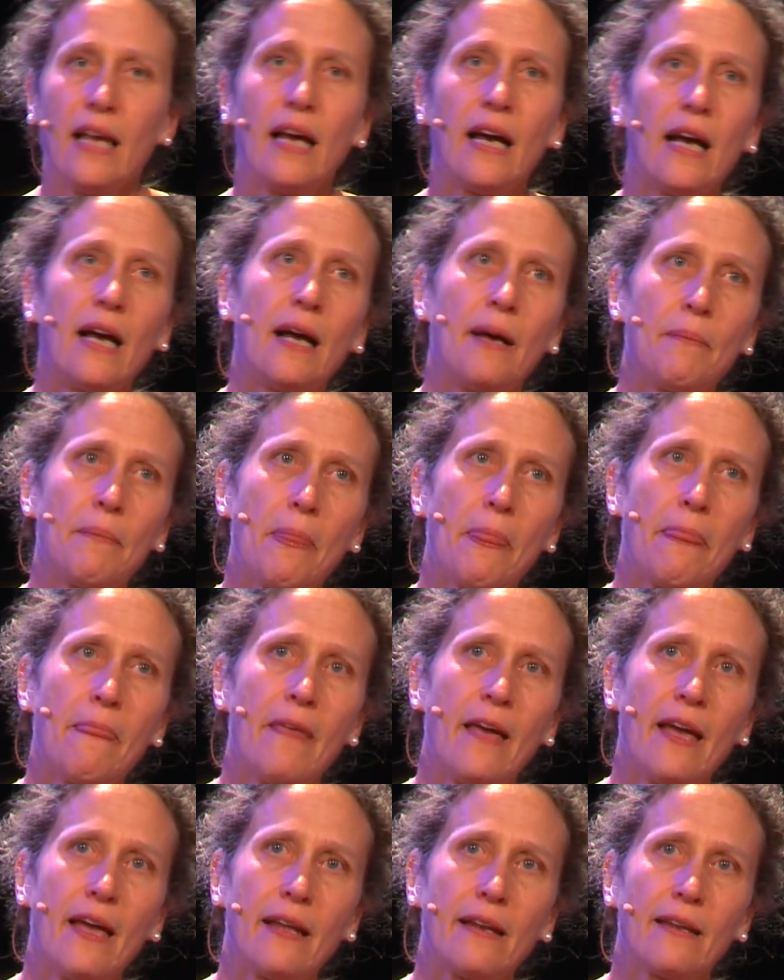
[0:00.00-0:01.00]
um,
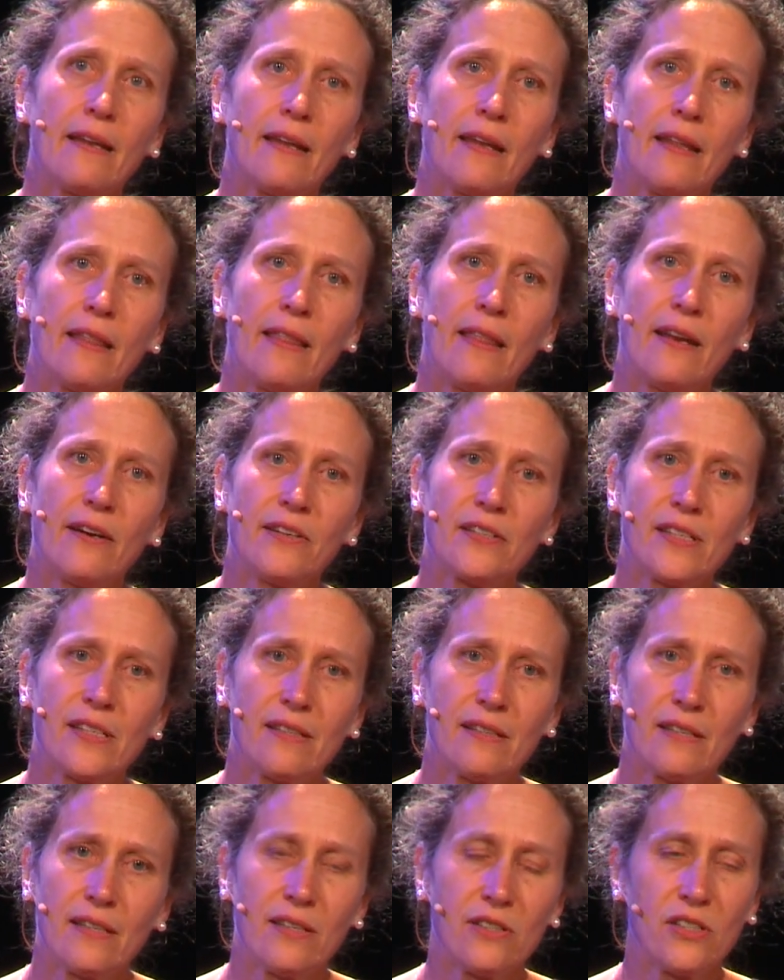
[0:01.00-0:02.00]
that there's
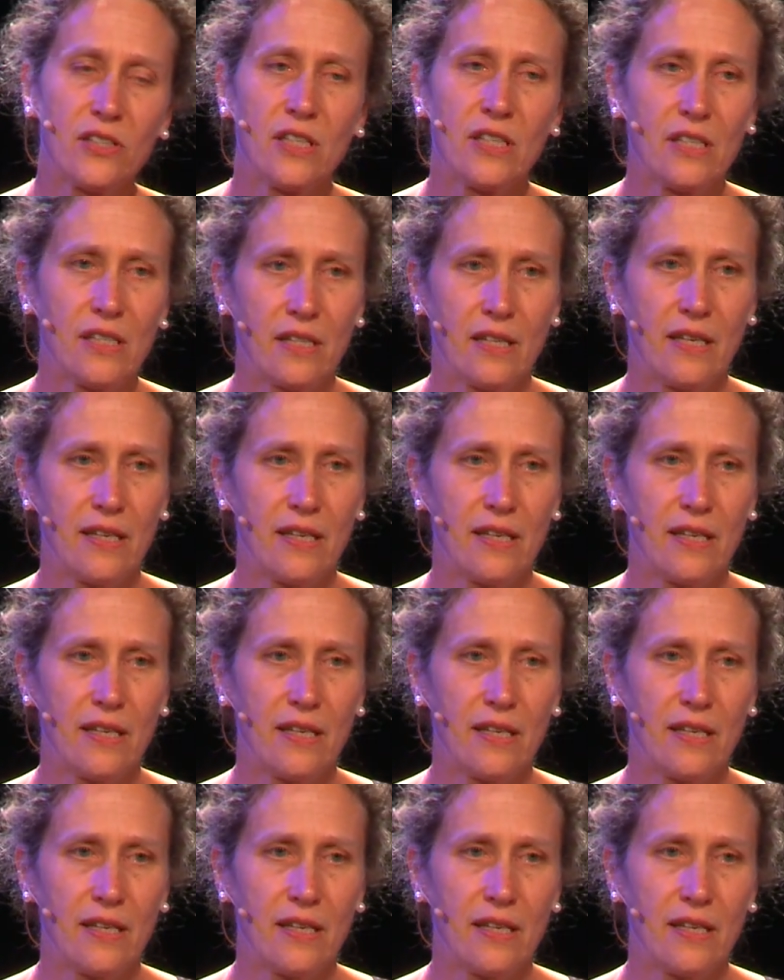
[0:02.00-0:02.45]
there's just